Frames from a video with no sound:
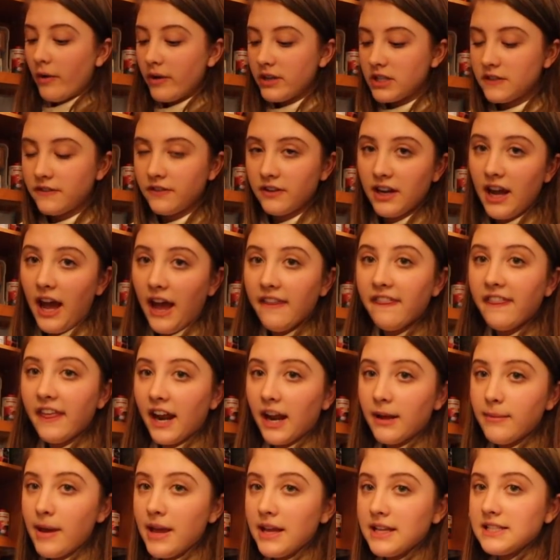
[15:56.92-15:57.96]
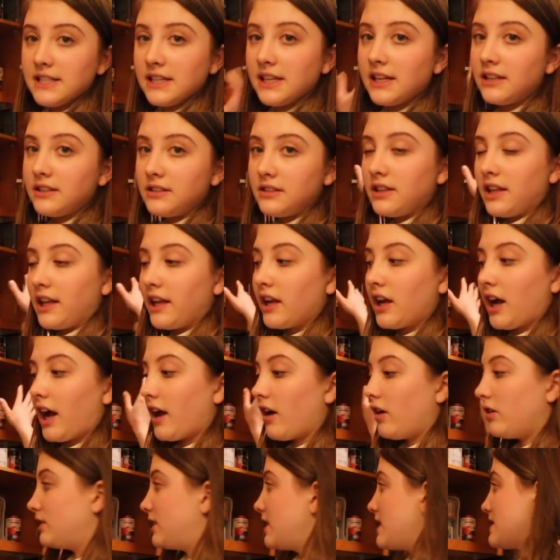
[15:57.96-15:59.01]
always forget that I'm 18. Like,
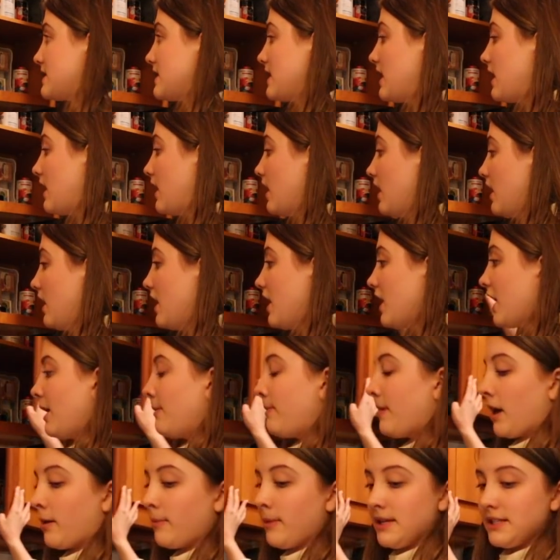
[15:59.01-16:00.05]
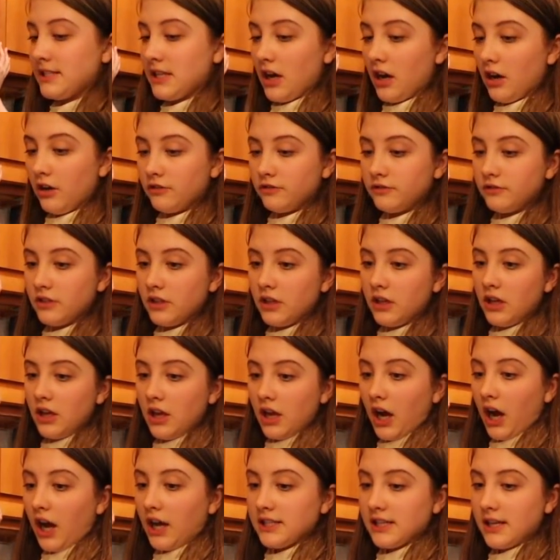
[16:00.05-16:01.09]
I honestly compare myself
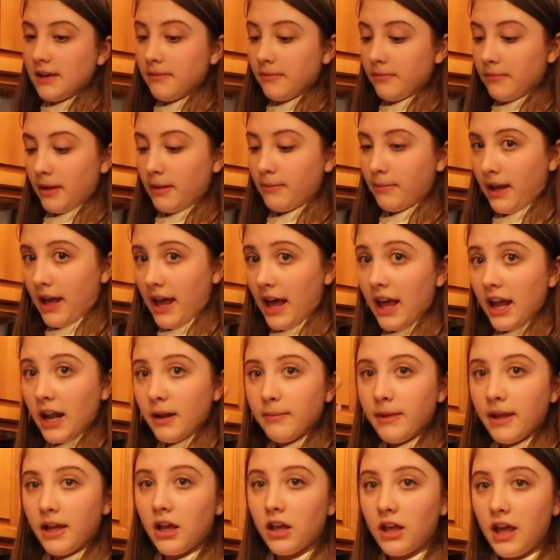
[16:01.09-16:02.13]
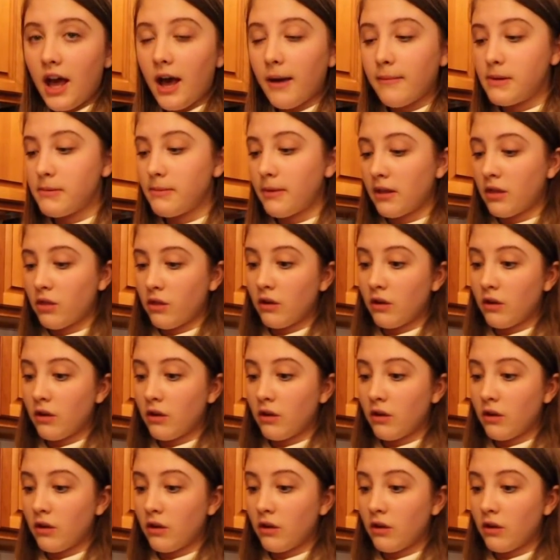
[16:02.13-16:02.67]
because I'm in my head, I'm like, yeah, I'm in my